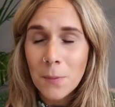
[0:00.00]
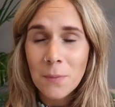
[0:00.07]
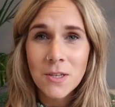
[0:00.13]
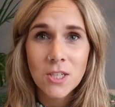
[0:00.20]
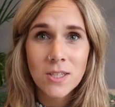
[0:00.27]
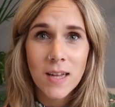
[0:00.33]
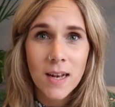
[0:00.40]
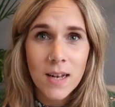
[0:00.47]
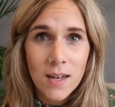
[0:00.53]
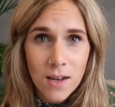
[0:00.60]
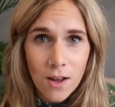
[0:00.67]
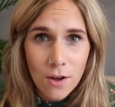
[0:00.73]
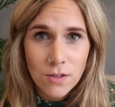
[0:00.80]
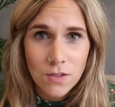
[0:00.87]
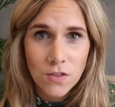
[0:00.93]
But we just had
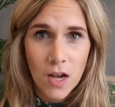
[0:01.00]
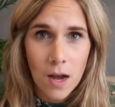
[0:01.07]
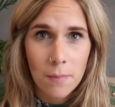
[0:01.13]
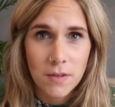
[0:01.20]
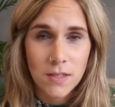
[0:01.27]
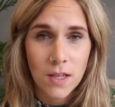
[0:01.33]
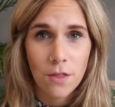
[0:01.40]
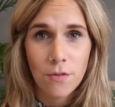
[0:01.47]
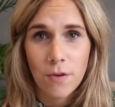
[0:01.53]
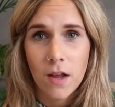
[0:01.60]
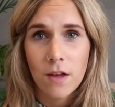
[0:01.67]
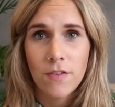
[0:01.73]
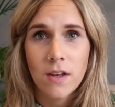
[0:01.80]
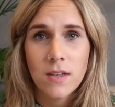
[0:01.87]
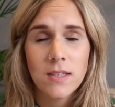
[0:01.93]
loads of time as the
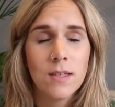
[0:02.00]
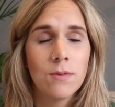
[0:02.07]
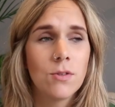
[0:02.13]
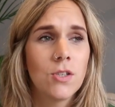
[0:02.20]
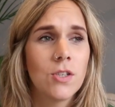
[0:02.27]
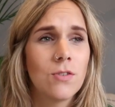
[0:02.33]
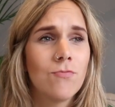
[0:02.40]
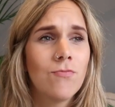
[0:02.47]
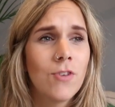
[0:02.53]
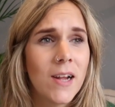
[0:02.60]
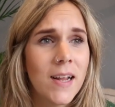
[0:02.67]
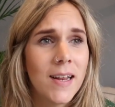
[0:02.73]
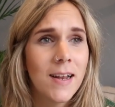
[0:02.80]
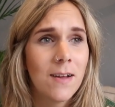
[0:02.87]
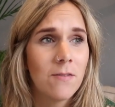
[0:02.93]
three of us, and it was just
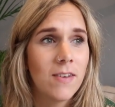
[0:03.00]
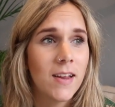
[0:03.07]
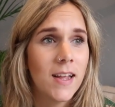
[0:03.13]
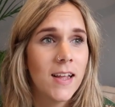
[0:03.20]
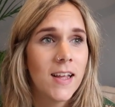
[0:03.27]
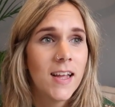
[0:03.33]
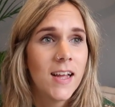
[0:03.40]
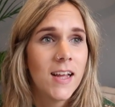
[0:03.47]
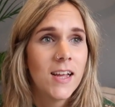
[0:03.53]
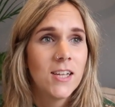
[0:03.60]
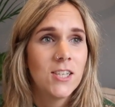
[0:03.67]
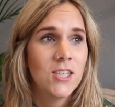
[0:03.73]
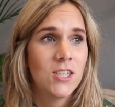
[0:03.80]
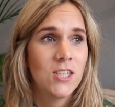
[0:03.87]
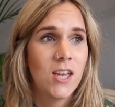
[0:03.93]
really lovely
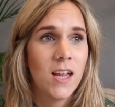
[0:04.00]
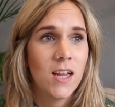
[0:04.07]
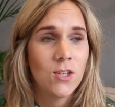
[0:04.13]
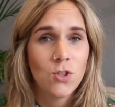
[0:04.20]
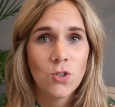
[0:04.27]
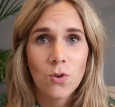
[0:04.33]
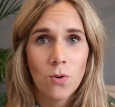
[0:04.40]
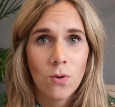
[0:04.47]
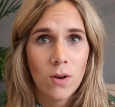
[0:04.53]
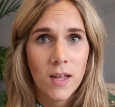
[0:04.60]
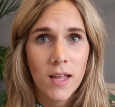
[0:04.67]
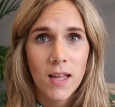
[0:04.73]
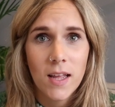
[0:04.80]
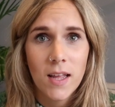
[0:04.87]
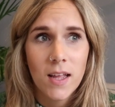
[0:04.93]
just to
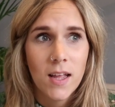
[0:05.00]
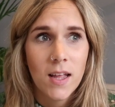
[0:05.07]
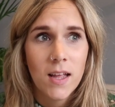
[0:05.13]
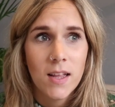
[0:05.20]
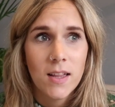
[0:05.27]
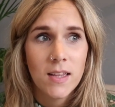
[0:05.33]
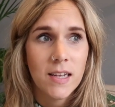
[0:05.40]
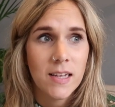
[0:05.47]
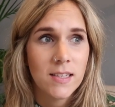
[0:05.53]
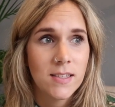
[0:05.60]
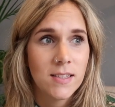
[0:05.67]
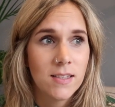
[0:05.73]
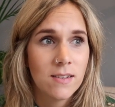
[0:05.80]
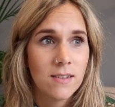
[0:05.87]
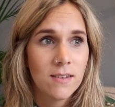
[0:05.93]
enjoy
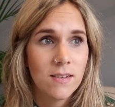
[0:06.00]
this.